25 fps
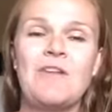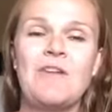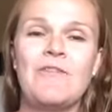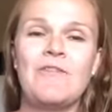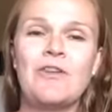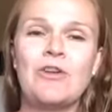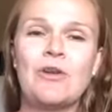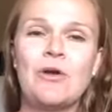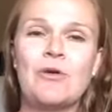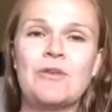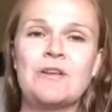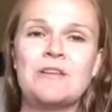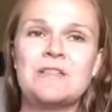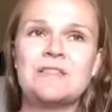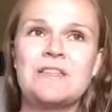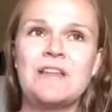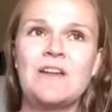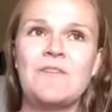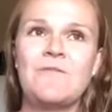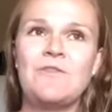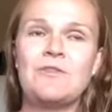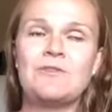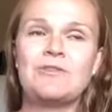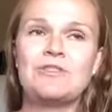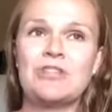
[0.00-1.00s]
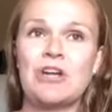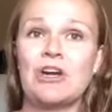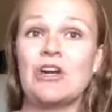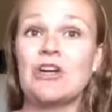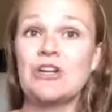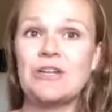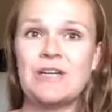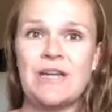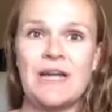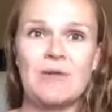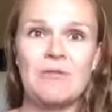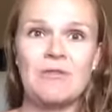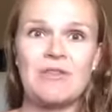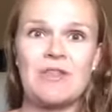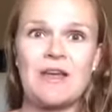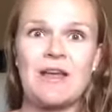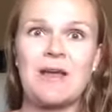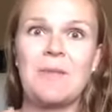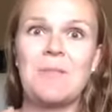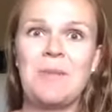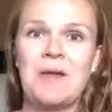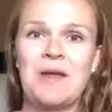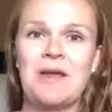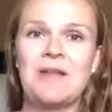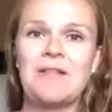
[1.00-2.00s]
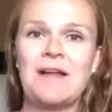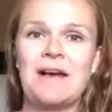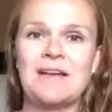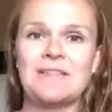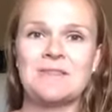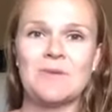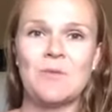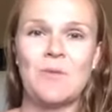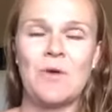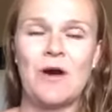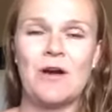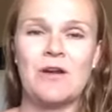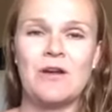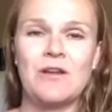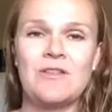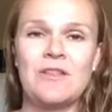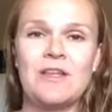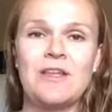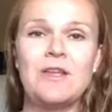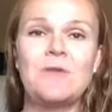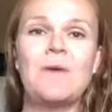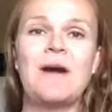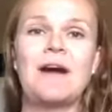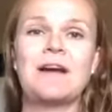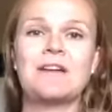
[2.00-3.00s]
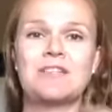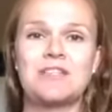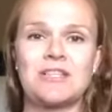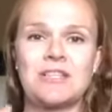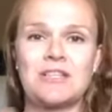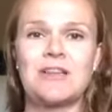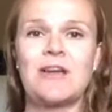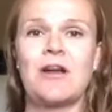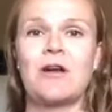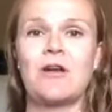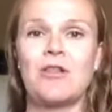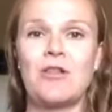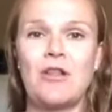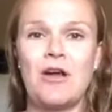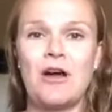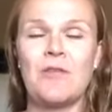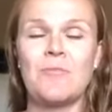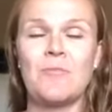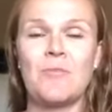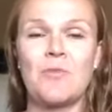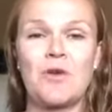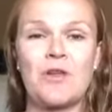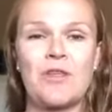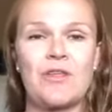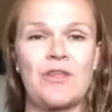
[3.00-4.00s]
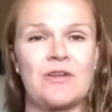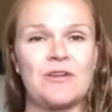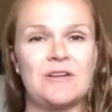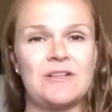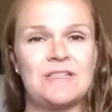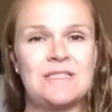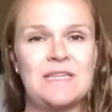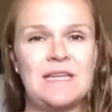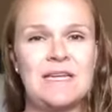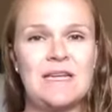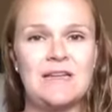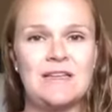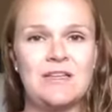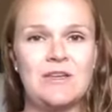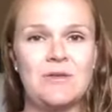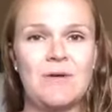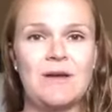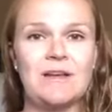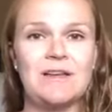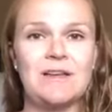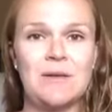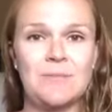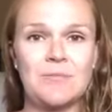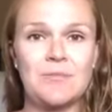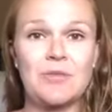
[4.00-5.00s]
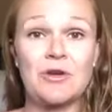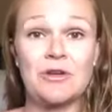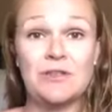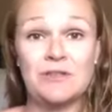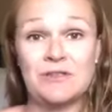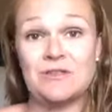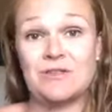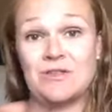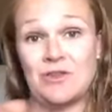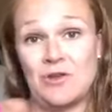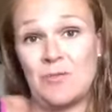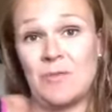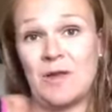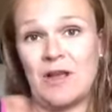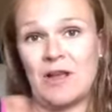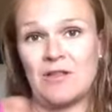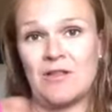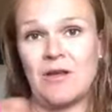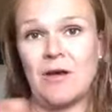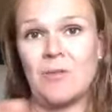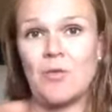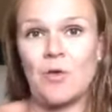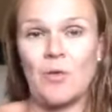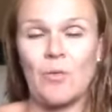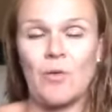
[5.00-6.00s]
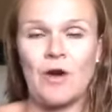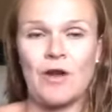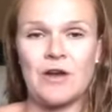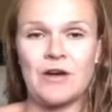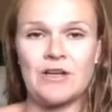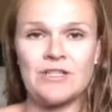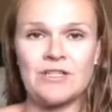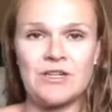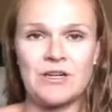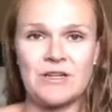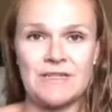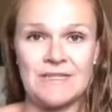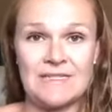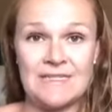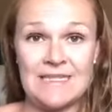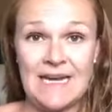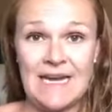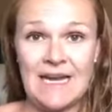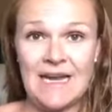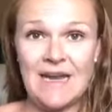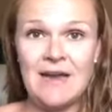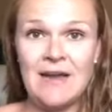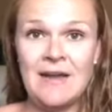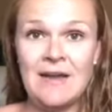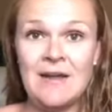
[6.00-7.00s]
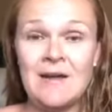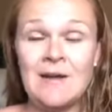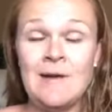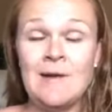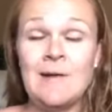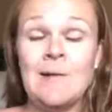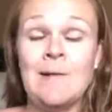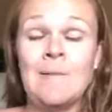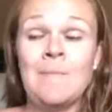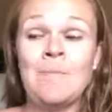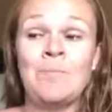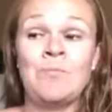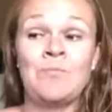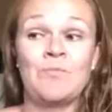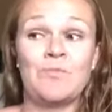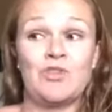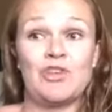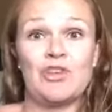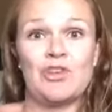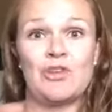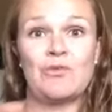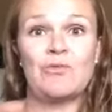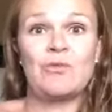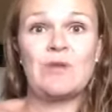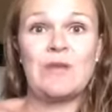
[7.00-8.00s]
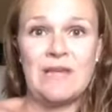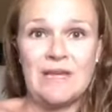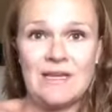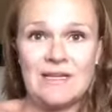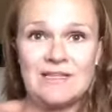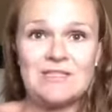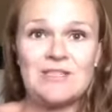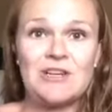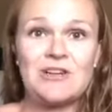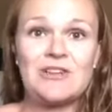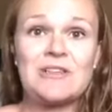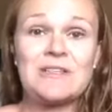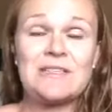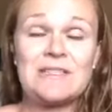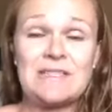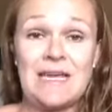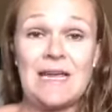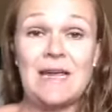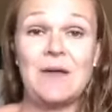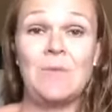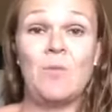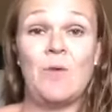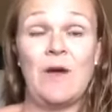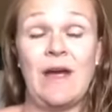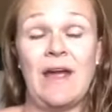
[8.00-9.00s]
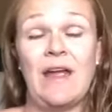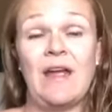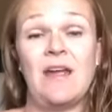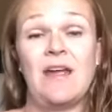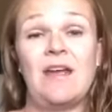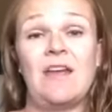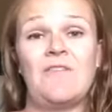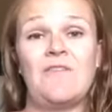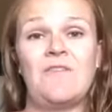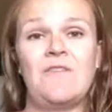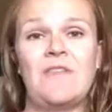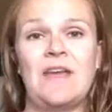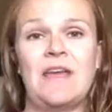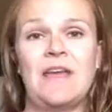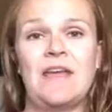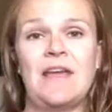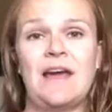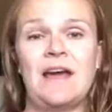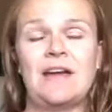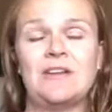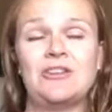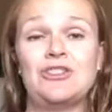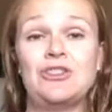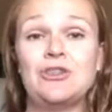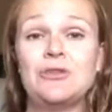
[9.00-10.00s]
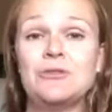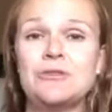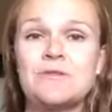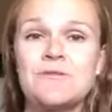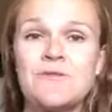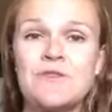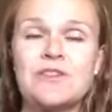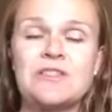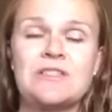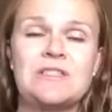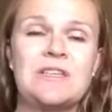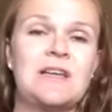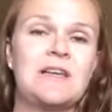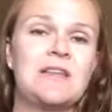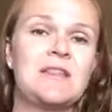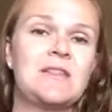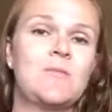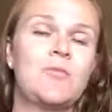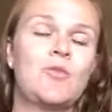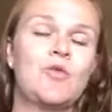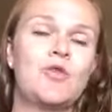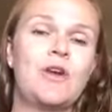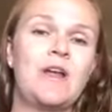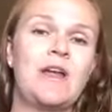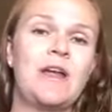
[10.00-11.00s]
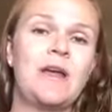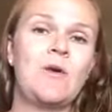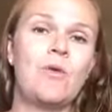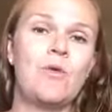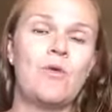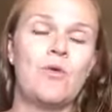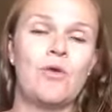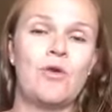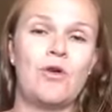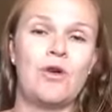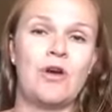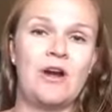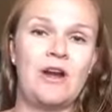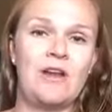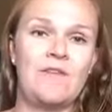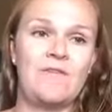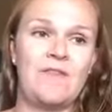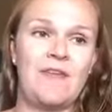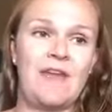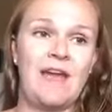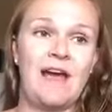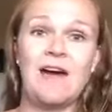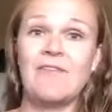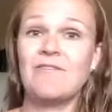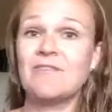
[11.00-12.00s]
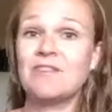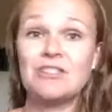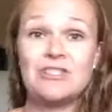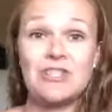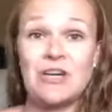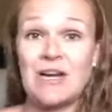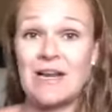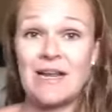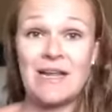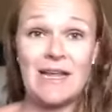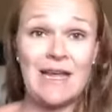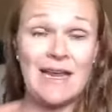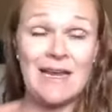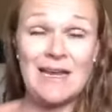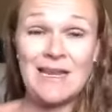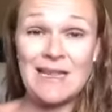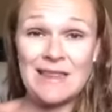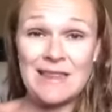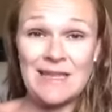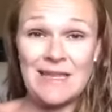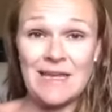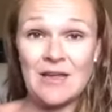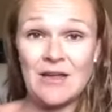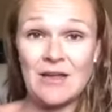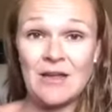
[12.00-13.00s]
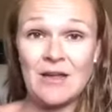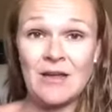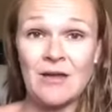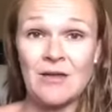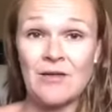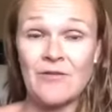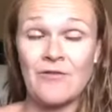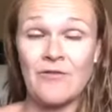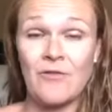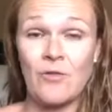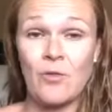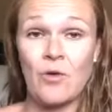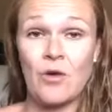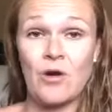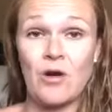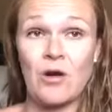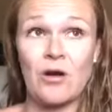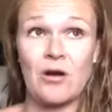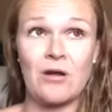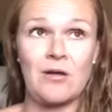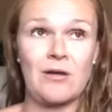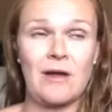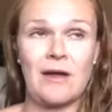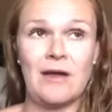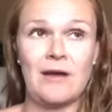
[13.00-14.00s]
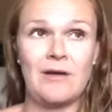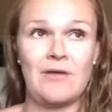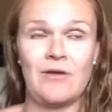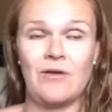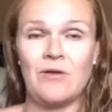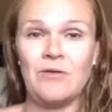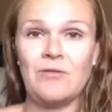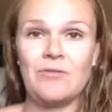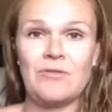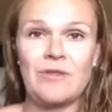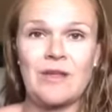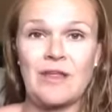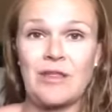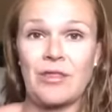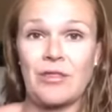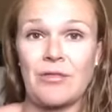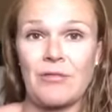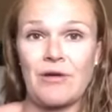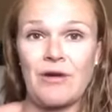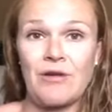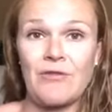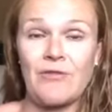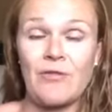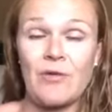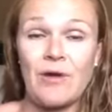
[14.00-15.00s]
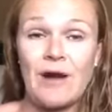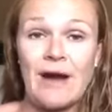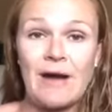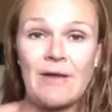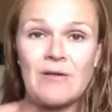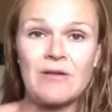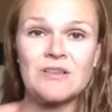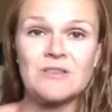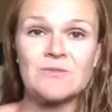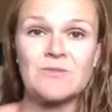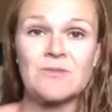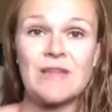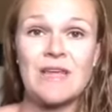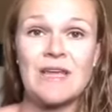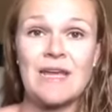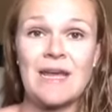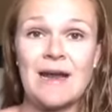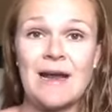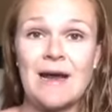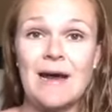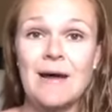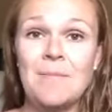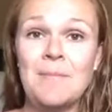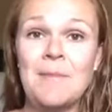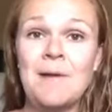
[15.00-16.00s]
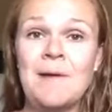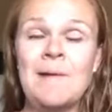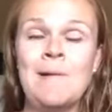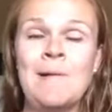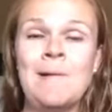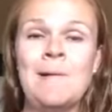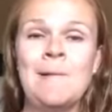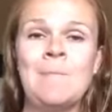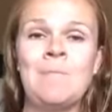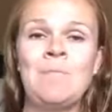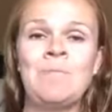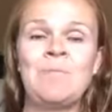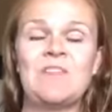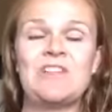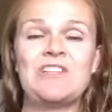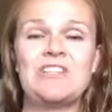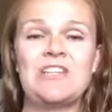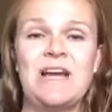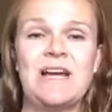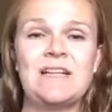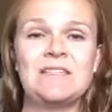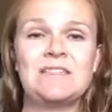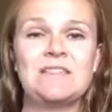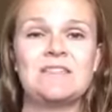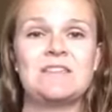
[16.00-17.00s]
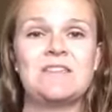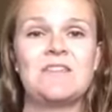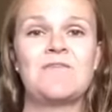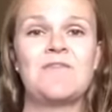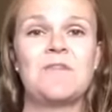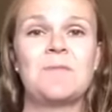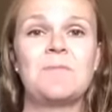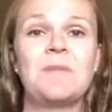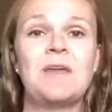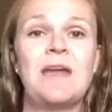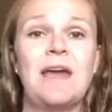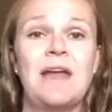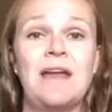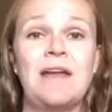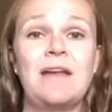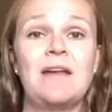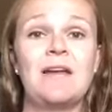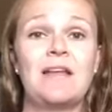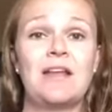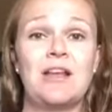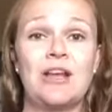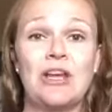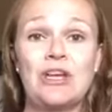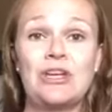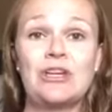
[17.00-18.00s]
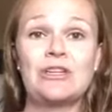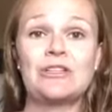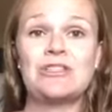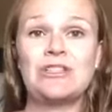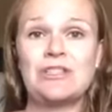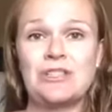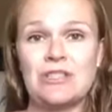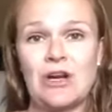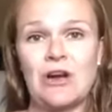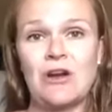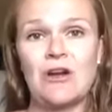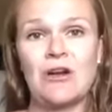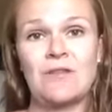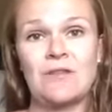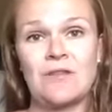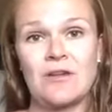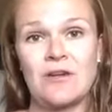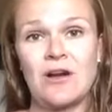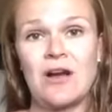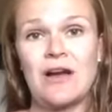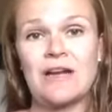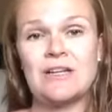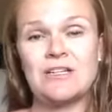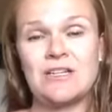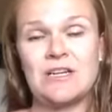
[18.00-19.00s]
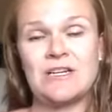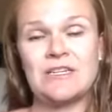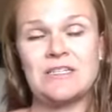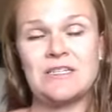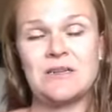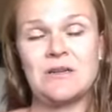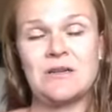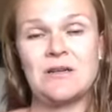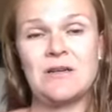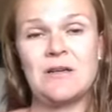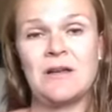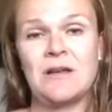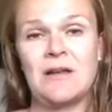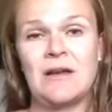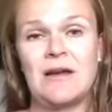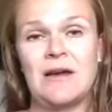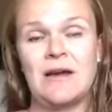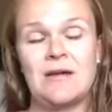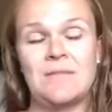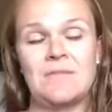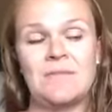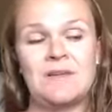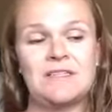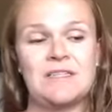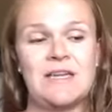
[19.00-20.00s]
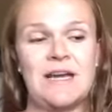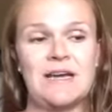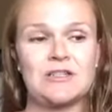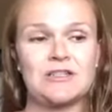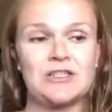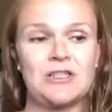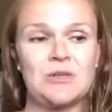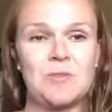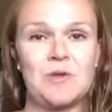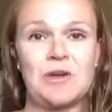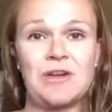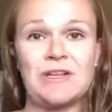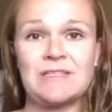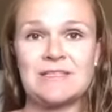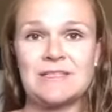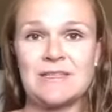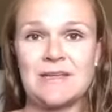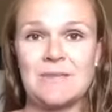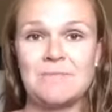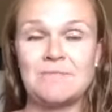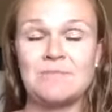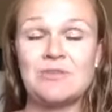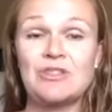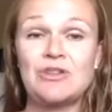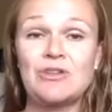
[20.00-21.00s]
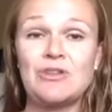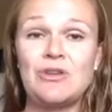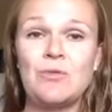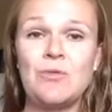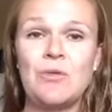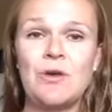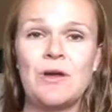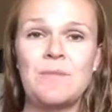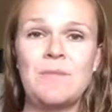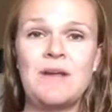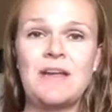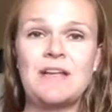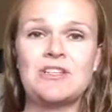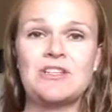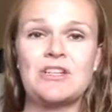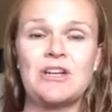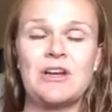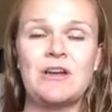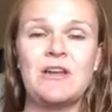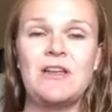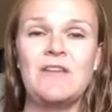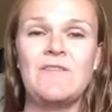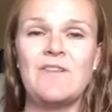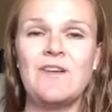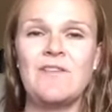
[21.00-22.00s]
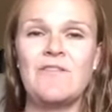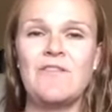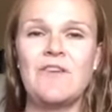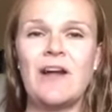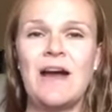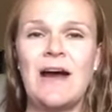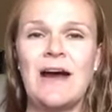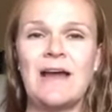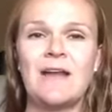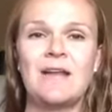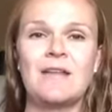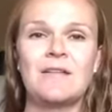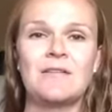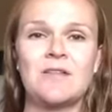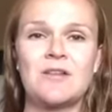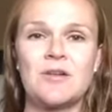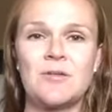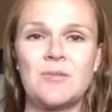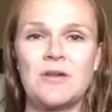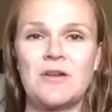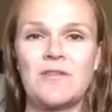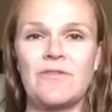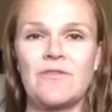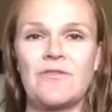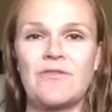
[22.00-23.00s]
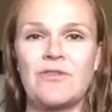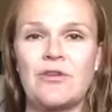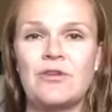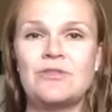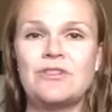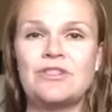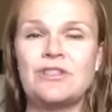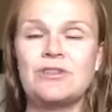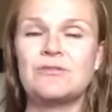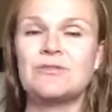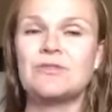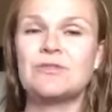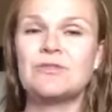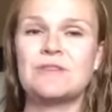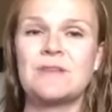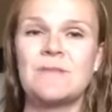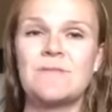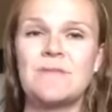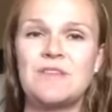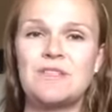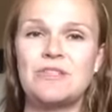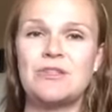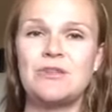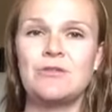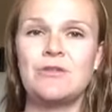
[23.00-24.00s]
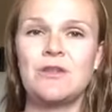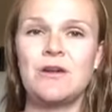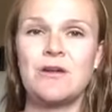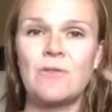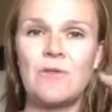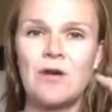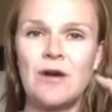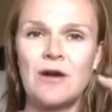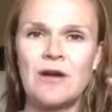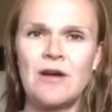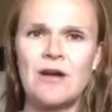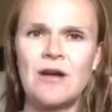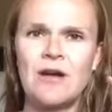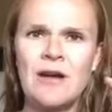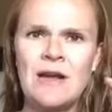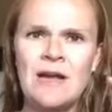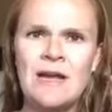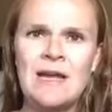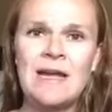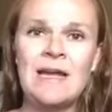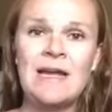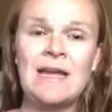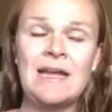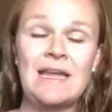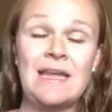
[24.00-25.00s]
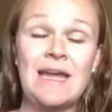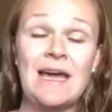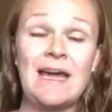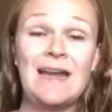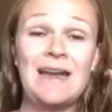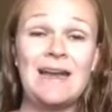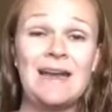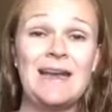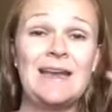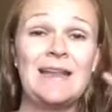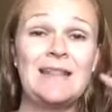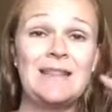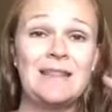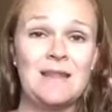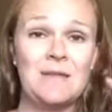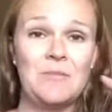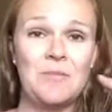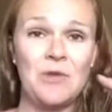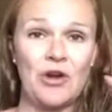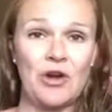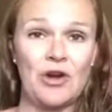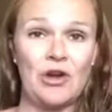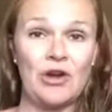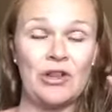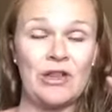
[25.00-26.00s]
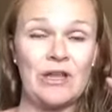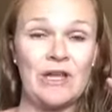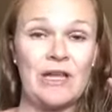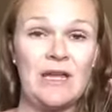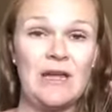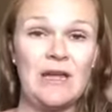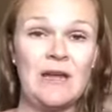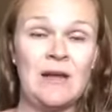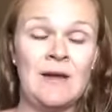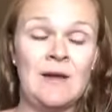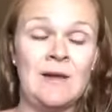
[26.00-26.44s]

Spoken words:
you ever noticed that if you start your day with like a big glass of water that you actually are a lot more thirsty and you end up consuming a lot more water during the day? So kids are the same way. If they get juice first thing in the morning, or if they haven't drank anything for, I don't know, like 3 or 4 hours when they get up, the chances of them getting like a good start on their hydration is actually pretty slim. So you want to make sure, even if you're adding a little bit of fruit juice or something to their water, get it in them early.